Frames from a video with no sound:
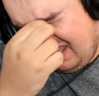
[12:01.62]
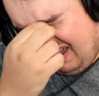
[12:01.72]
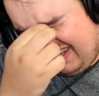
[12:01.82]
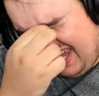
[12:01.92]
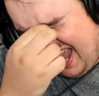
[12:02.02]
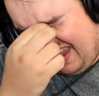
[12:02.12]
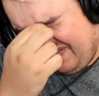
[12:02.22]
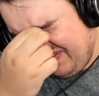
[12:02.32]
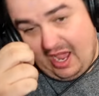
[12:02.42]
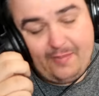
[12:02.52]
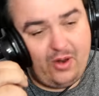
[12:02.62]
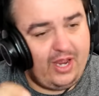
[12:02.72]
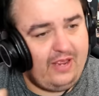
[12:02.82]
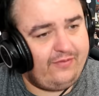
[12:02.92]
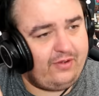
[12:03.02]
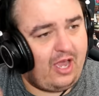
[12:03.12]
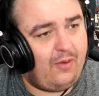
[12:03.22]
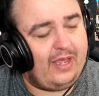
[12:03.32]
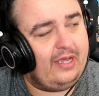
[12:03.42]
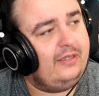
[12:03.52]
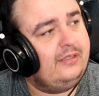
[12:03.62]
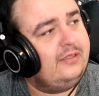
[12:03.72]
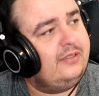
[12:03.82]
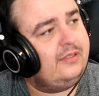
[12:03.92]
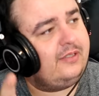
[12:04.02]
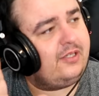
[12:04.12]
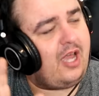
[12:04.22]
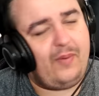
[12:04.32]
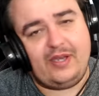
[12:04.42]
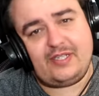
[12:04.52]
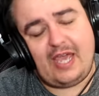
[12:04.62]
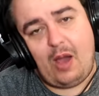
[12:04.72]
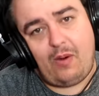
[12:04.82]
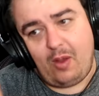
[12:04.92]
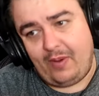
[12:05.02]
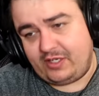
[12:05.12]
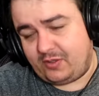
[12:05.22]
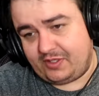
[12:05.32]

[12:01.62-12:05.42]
Okay. I'm not even going to go into how I went